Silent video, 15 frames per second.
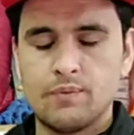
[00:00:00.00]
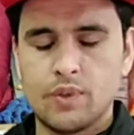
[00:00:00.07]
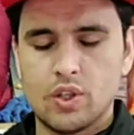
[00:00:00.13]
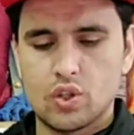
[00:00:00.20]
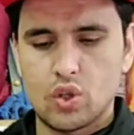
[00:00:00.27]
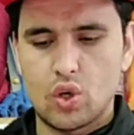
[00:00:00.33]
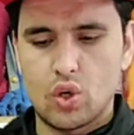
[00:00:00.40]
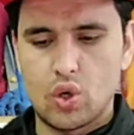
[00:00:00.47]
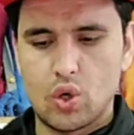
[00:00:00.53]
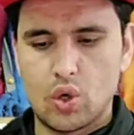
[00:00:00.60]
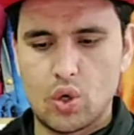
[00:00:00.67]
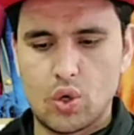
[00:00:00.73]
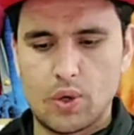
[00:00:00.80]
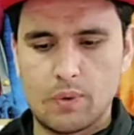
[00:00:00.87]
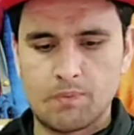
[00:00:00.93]

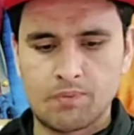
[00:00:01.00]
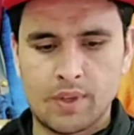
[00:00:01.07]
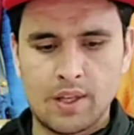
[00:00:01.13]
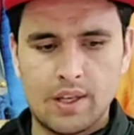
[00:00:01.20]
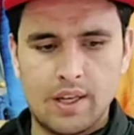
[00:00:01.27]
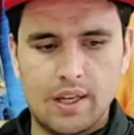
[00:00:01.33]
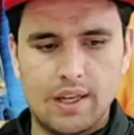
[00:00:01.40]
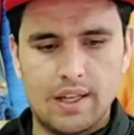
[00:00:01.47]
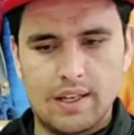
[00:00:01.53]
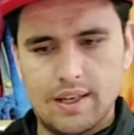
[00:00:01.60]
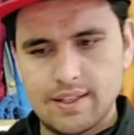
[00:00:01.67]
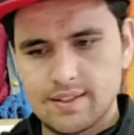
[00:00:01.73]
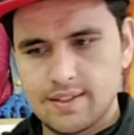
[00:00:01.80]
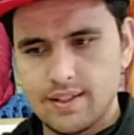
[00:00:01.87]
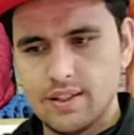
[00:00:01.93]
So
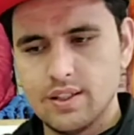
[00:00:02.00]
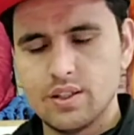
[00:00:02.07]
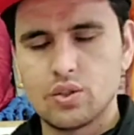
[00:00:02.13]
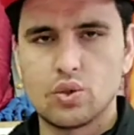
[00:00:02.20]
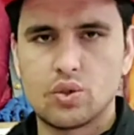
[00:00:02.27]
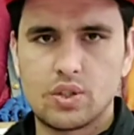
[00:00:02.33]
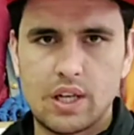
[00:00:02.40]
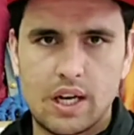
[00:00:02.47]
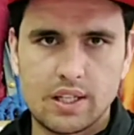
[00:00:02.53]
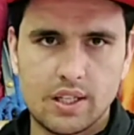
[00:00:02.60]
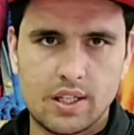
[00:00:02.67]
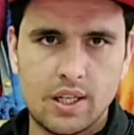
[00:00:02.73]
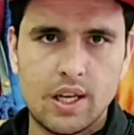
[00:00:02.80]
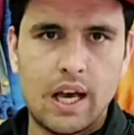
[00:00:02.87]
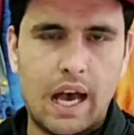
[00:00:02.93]
let's see to start it,
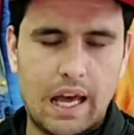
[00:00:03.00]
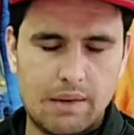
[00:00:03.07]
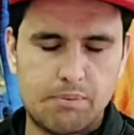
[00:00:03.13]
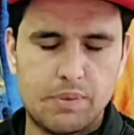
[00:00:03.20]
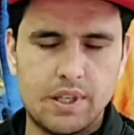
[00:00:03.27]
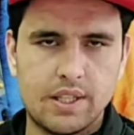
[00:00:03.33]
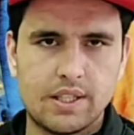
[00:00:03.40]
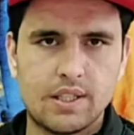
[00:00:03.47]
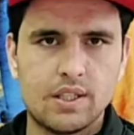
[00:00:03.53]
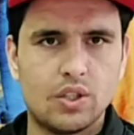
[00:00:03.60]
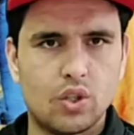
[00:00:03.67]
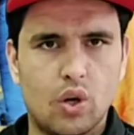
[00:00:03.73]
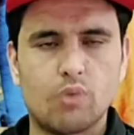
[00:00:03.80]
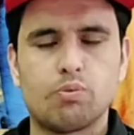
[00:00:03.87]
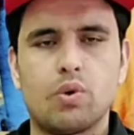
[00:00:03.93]
and please
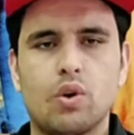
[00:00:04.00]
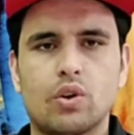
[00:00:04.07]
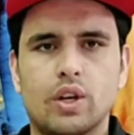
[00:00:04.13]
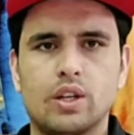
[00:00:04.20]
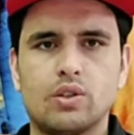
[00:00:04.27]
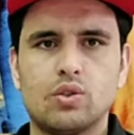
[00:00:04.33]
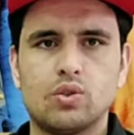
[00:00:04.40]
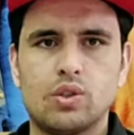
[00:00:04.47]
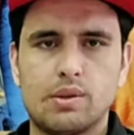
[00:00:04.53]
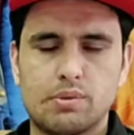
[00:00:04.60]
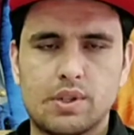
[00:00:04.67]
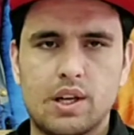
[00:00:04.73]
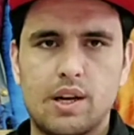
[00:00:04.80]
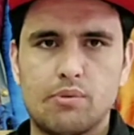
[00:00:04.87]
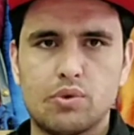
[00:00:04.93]
don't forget to
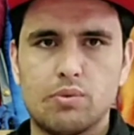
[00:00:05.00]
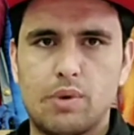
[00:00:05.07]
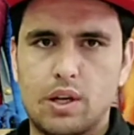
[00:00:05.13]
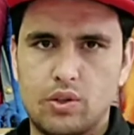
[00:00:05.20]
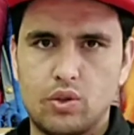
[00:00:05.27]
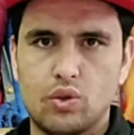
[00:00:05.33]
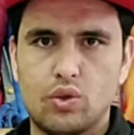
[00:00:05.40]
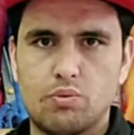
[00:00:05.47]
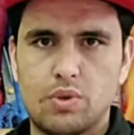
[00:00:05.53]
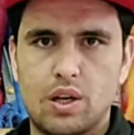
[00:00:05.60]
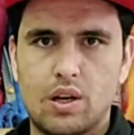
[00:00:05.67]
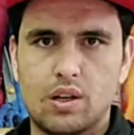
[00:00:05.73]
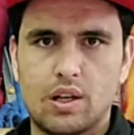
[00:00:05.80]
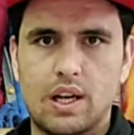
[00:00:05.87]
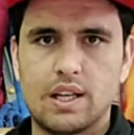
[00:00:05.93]
subscribe to my YouTube
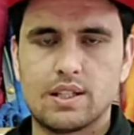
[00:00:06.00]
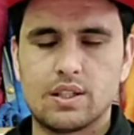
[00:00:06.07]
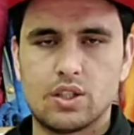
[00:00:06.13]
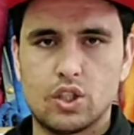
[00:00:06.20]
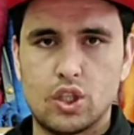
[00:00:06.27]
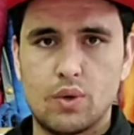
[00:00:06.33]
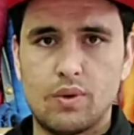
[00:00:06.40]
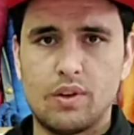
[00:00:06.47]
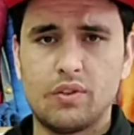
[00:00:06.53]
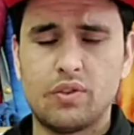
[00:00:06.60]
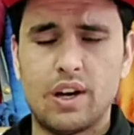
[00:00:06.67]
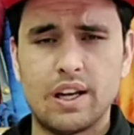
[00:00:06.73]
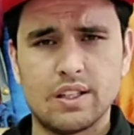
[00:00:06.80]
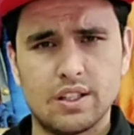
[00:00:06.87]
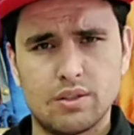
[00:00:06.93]
channel guys. You will
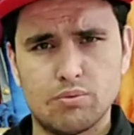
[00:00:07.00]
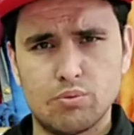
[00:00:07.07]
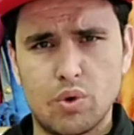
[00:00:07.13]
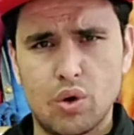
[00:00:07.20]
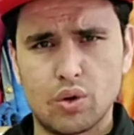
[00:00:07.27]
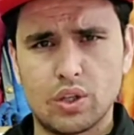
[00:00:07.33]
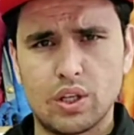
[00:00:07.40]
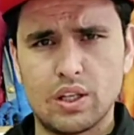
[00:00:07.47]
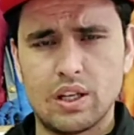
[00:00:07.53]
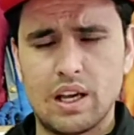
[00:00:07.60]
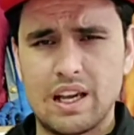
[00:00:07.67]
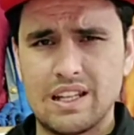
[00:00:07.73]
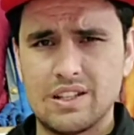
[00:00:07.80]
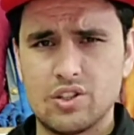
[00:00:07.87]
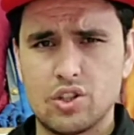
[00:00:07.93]
find it more than
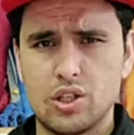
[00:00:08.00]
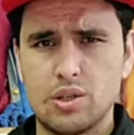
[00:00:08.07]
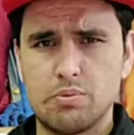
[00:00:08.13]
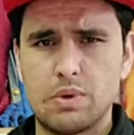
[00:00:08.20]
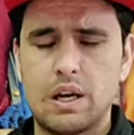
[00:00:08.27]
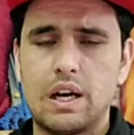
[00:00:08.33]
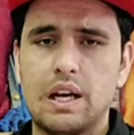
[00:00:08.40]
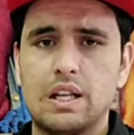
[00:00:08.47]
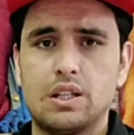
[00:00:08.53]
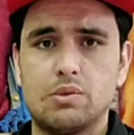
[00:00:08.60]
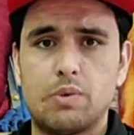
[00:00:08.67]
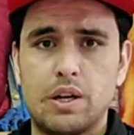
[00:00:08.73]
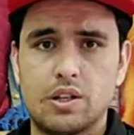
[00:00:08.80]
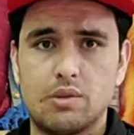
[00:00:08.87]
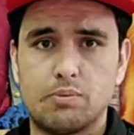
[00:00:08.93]
and cheaper and
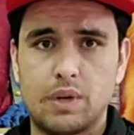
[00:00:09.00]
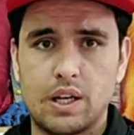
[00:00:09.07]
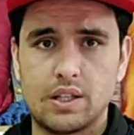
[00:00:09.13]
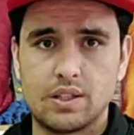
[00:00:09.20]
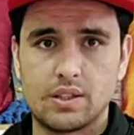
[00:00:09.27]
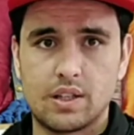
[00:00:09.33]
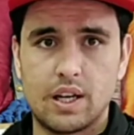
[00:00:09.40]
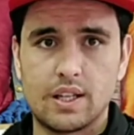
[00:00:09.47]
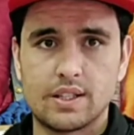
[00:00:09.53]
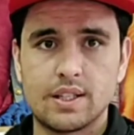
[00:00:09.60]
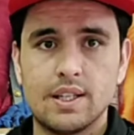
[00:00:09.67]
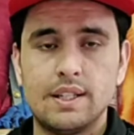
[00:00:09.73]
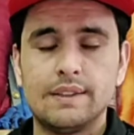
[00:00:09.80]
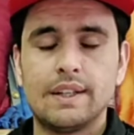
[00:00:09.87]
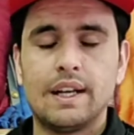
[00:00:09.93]
special prices guys.
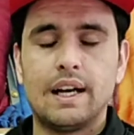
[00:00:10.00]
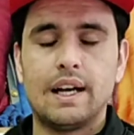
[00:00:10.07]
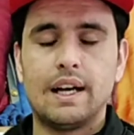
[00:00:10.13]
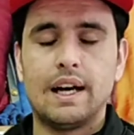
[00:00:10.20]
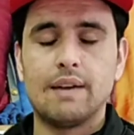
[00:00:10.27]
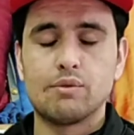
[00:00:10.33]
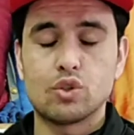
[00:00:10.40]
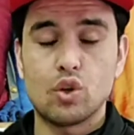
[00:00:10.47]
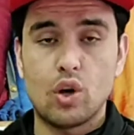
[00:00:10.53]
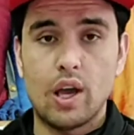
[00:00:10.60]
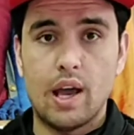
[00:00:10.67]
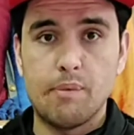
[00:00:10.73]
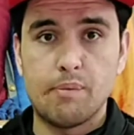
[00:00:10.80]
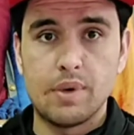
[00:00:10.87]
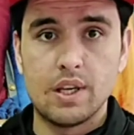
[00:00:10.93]
I'm so
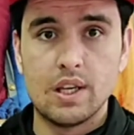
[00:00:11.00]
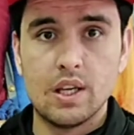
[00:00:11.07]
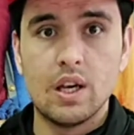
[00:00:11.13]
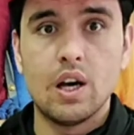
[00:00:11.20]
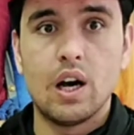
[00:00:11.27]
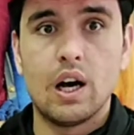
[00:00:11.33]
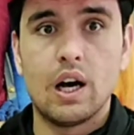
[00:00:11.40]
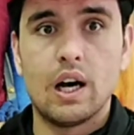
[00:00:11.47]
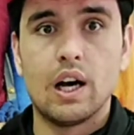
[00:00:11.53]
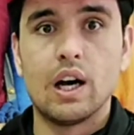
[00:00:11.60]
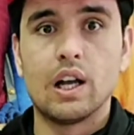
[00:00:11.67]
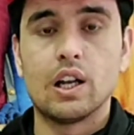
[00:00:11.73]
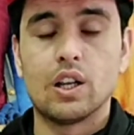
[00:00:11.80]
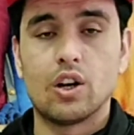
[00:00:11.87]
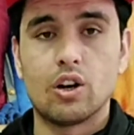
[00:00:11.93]
happy
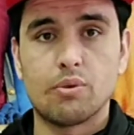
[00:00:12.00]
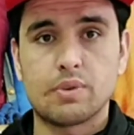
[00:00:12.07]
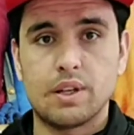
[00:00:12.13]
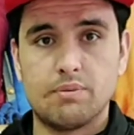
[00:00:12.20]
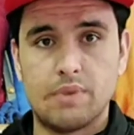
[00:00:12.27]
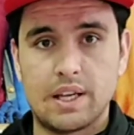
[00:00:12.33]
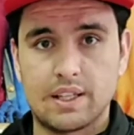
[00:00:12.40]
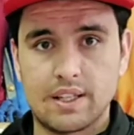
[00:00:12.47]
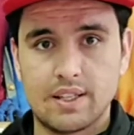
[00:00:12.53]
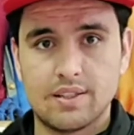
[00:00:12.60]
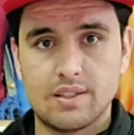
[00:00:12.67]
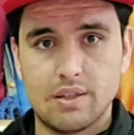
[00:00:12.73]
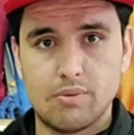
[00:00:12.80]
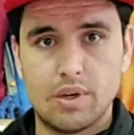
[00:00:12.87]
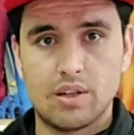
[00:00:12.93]
a lot of my
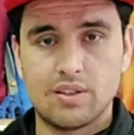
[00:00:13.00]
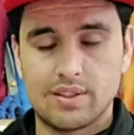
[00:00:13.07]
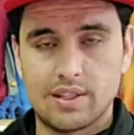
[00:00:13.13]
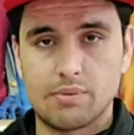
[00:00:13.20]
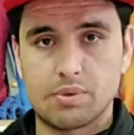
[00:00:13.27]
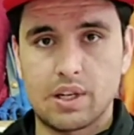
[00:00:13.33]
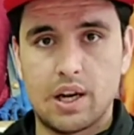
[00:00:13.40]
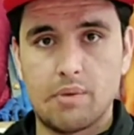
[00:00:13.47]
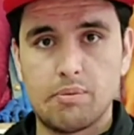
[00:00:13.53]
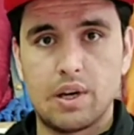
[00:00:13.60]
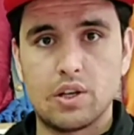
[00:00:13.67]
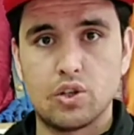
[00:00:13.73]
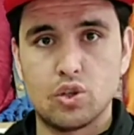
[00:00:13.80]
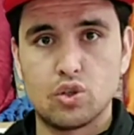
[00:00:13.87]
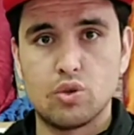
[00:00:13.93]
customers subscribe my
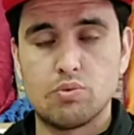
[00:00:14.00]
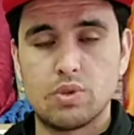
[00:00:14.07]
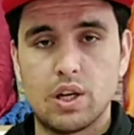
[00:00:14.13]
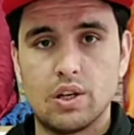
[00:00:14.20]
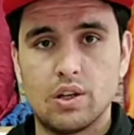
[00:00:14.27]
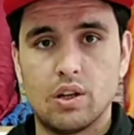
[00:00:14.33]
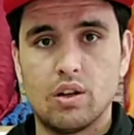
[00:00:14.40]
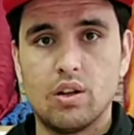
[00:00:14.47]
YouTube channel